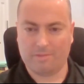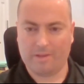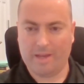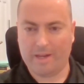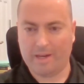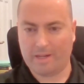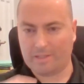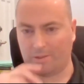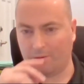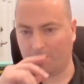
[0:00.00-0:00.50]

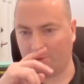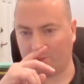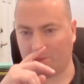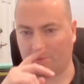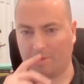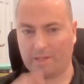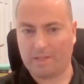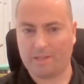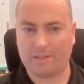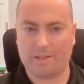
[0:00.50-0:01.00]
anecdotal
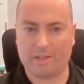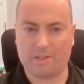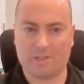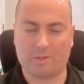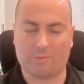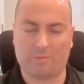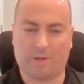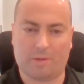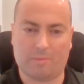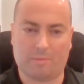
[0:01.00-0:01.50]

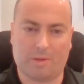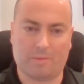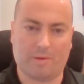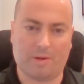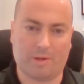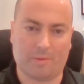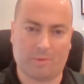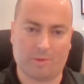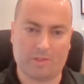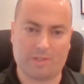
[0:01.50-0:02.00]
speculation, but I'm
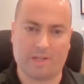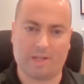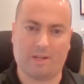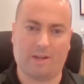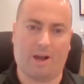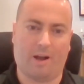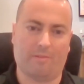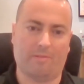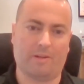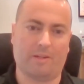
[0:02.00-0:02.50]
100%
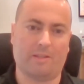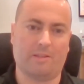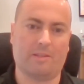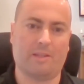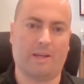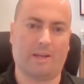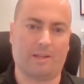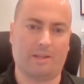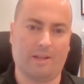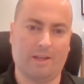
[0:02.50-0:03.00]
confident
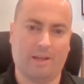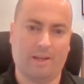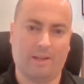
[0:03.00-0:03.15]
that